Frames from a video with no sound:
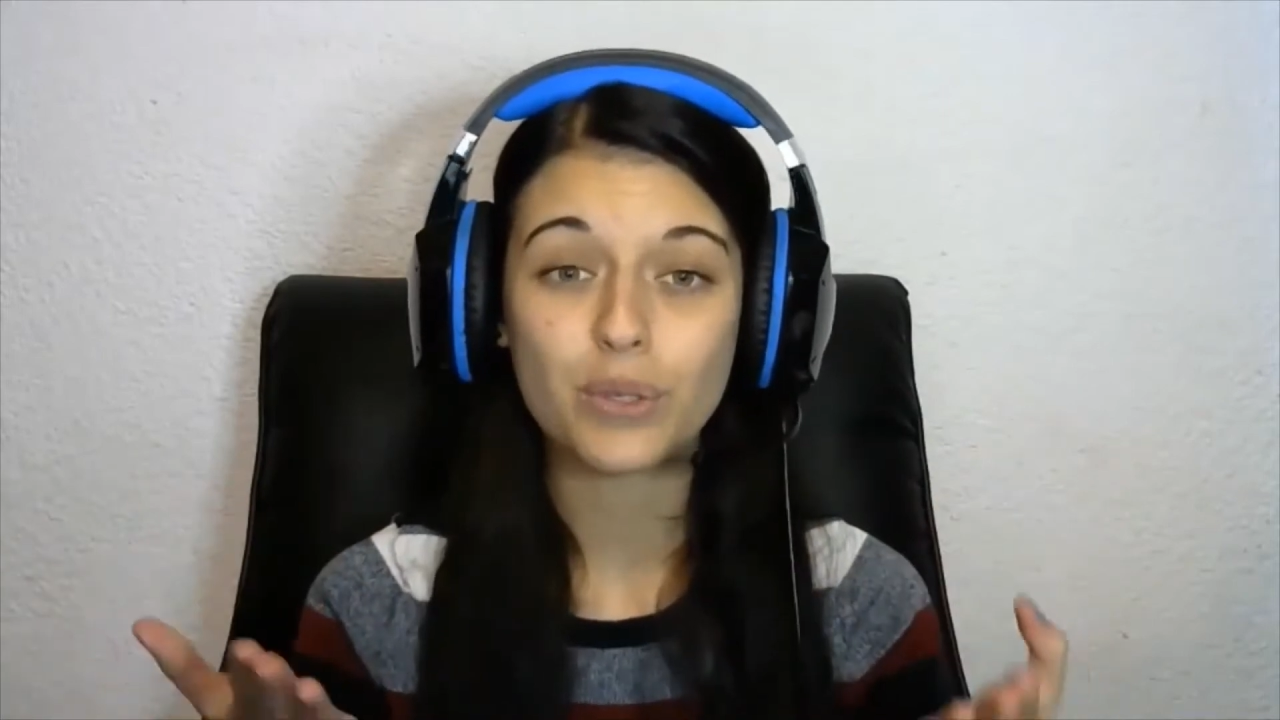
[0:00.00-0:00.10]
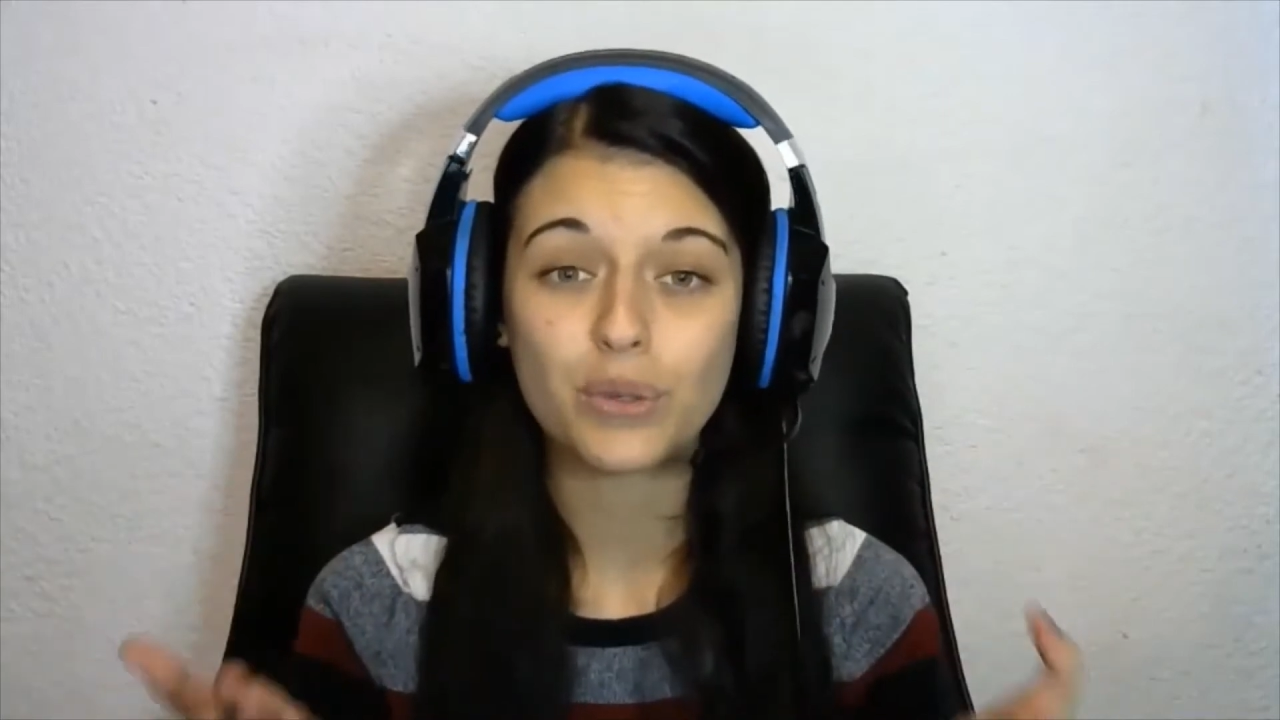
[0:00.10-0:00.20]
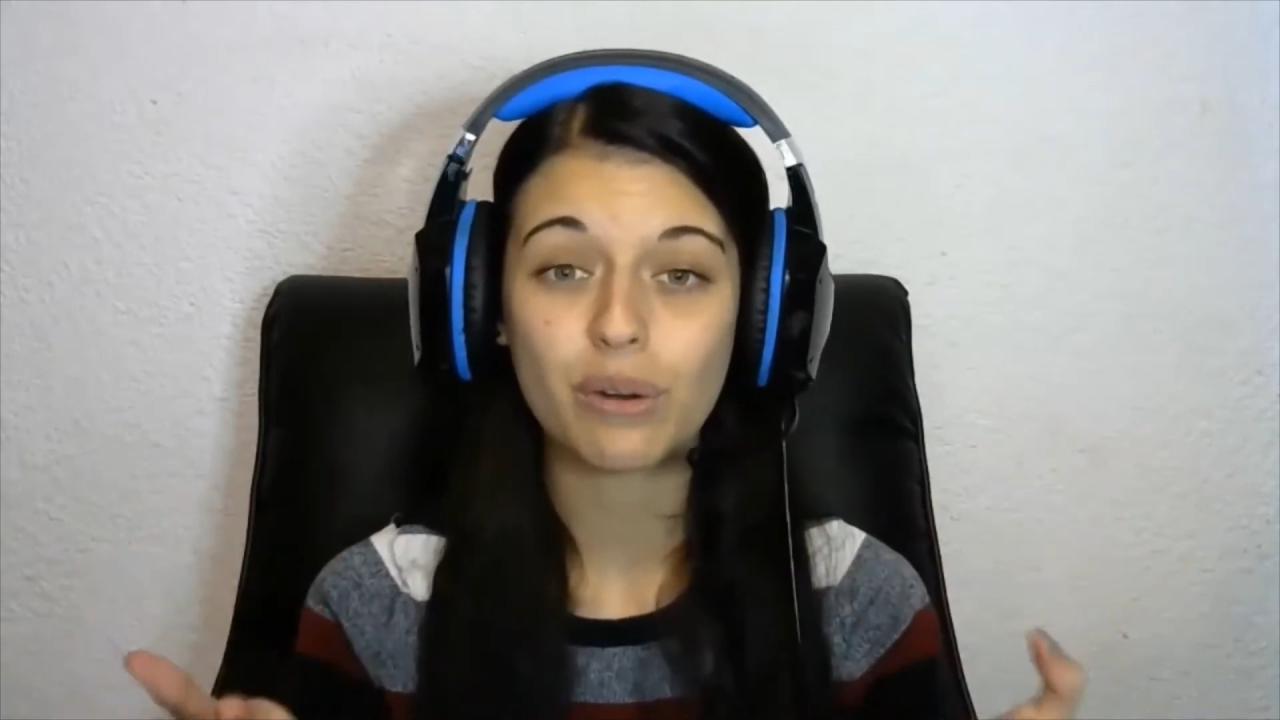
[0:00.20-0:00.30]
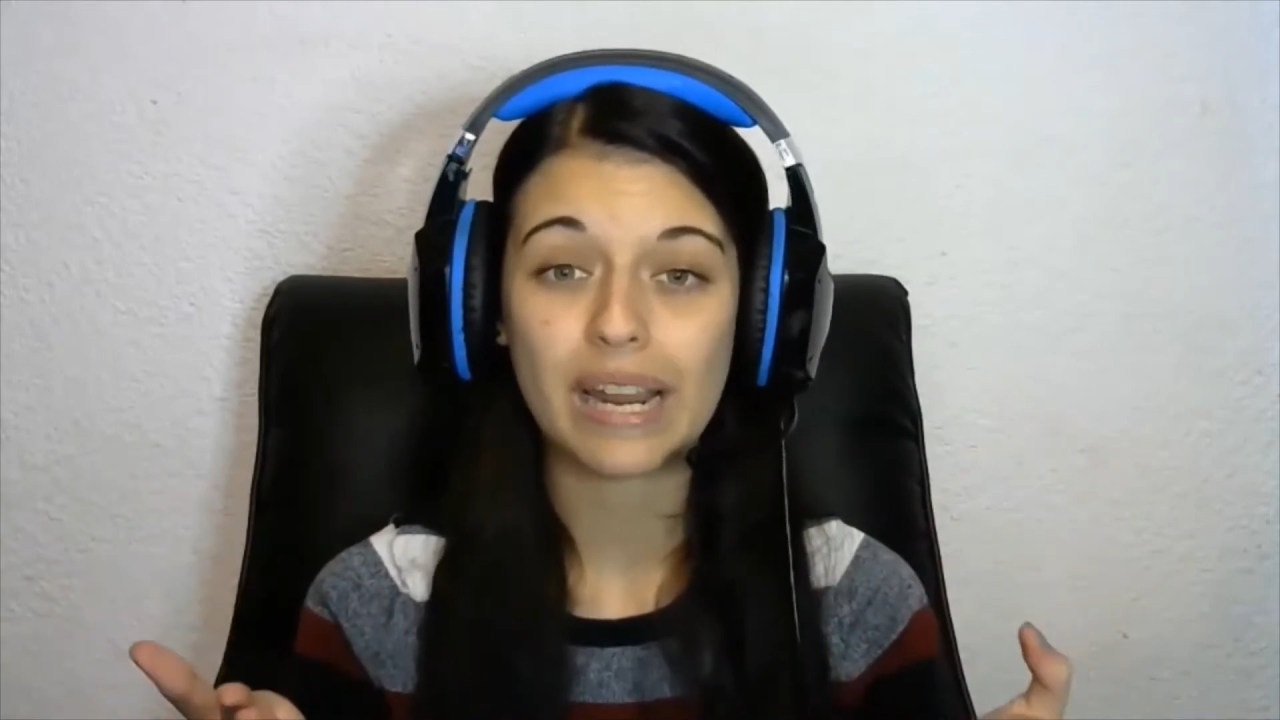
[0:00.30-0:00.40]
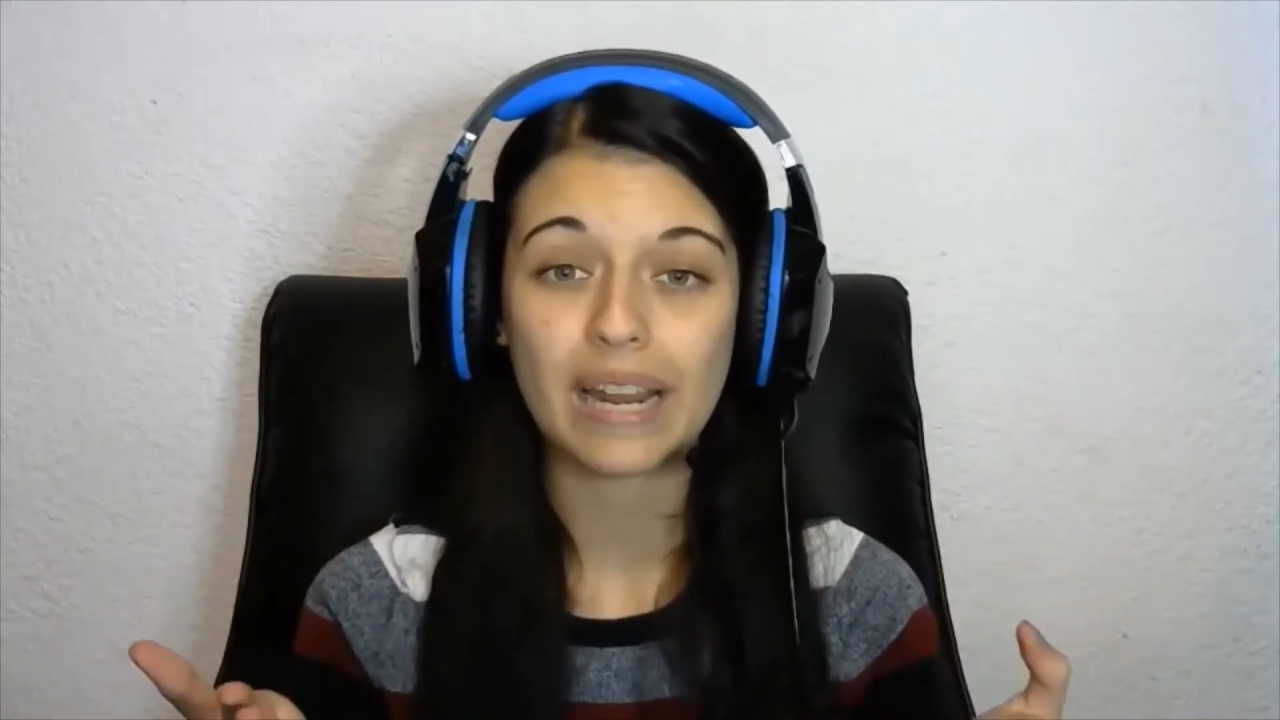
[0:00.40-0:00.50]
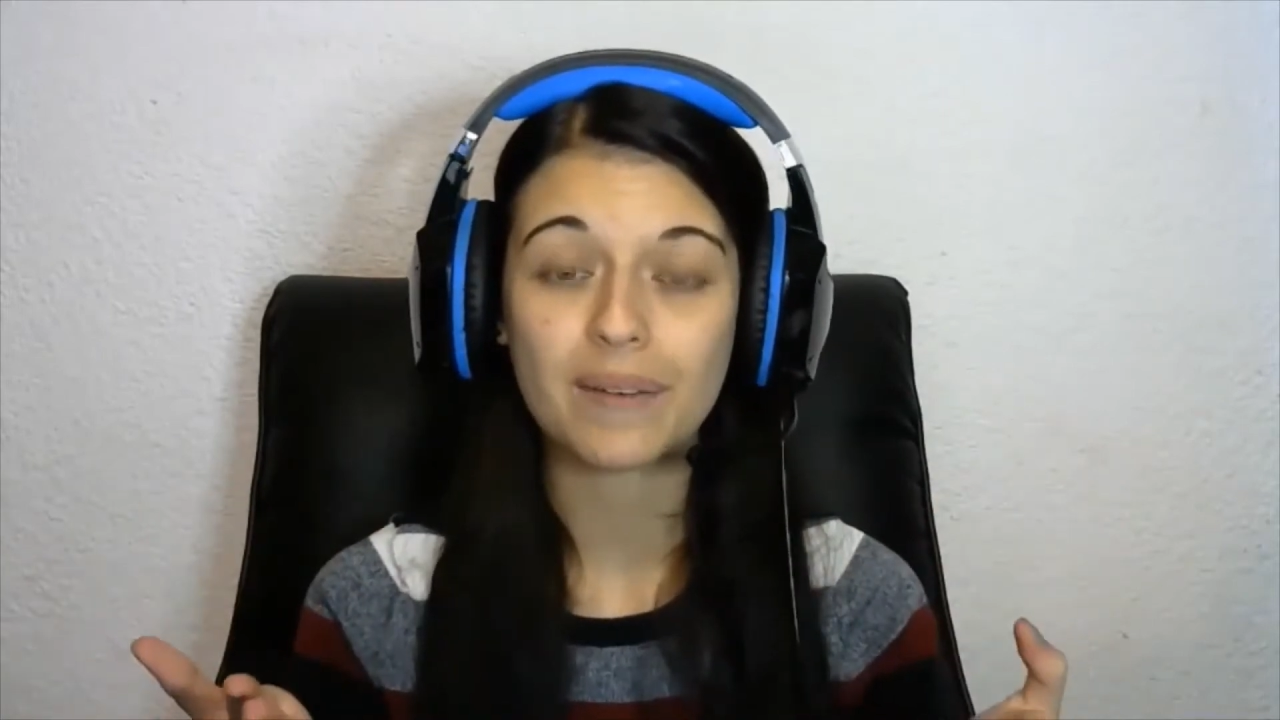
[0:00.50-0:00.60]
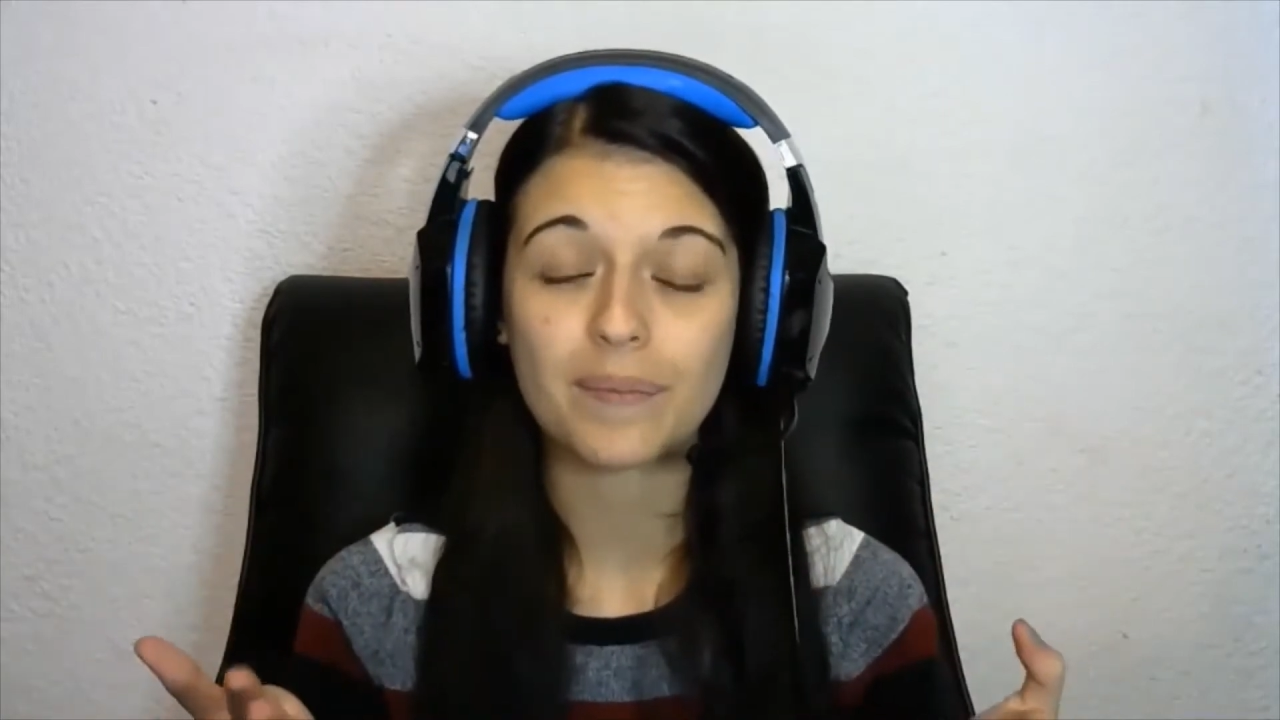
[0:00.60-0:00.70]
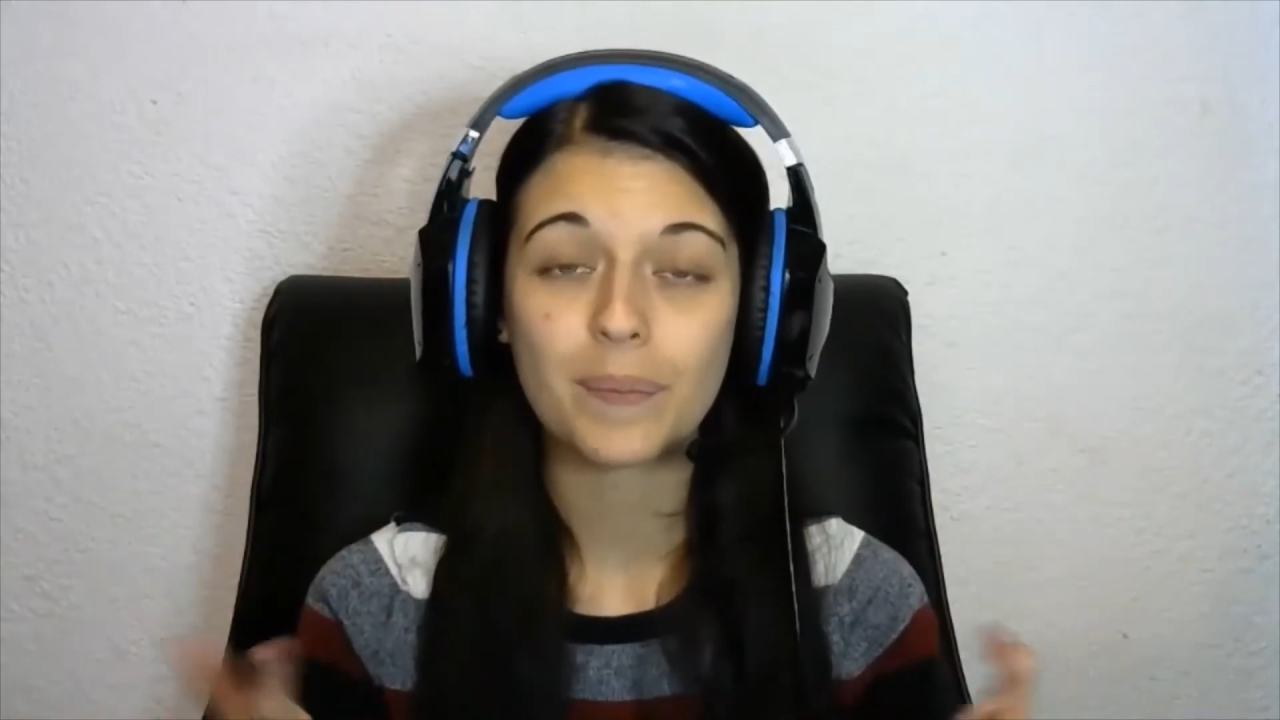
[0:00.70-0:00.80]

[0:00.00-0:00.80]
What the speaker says: screen.